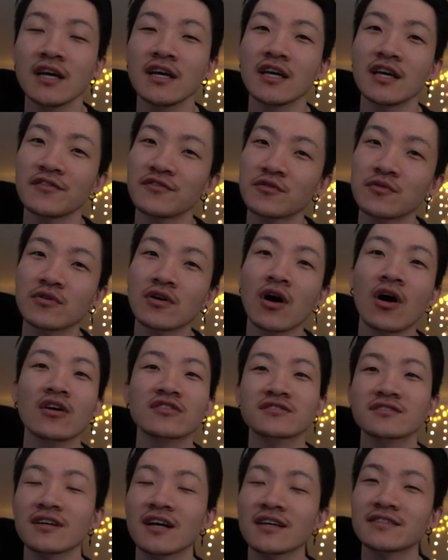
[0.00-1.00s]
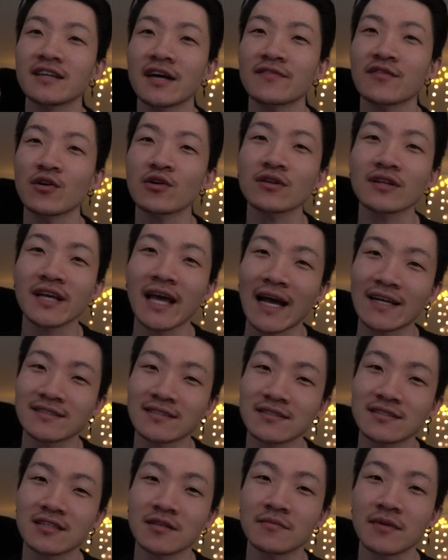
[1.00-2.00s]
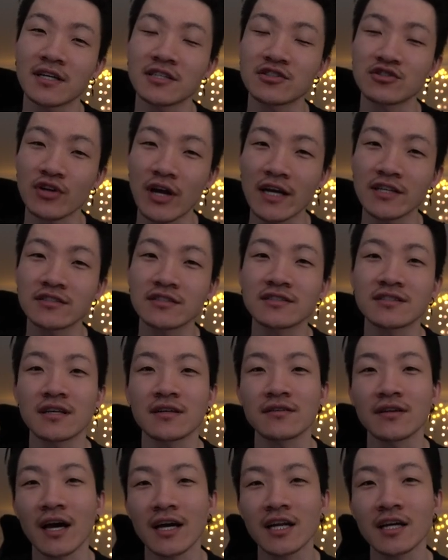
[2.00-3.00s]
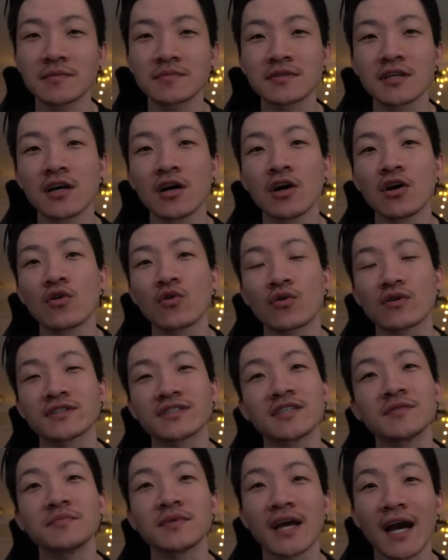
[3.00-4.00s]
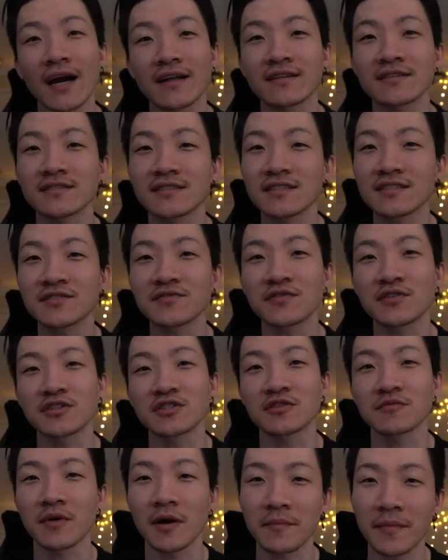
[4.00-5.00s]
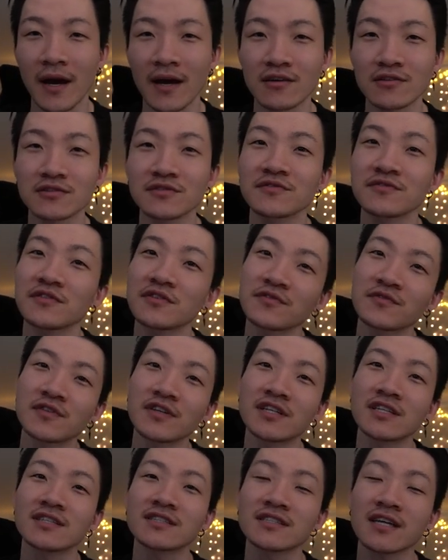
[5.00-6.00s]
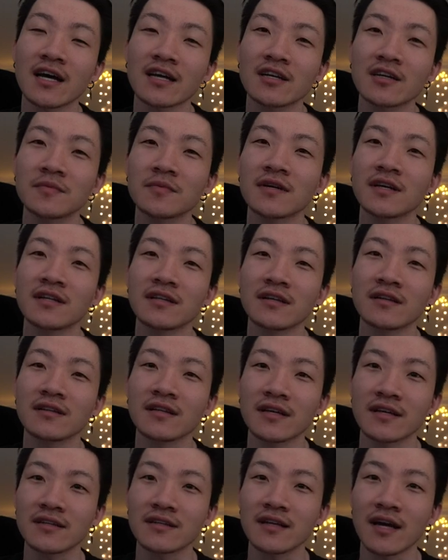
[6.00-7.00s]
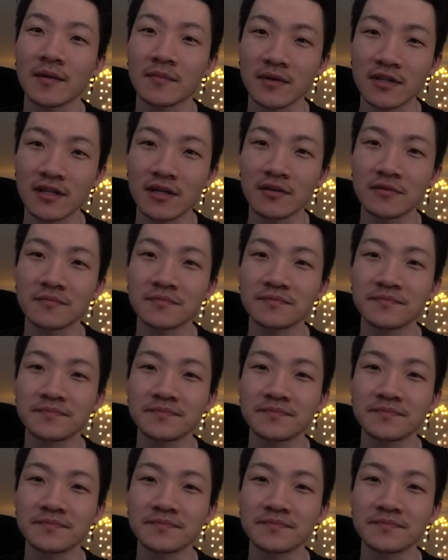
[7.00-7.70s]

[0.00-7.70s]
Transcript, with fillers: If you would also to have early access on my strategies and lineups or see behind the scenes footage of my battles, feel free to sign up in the link down below.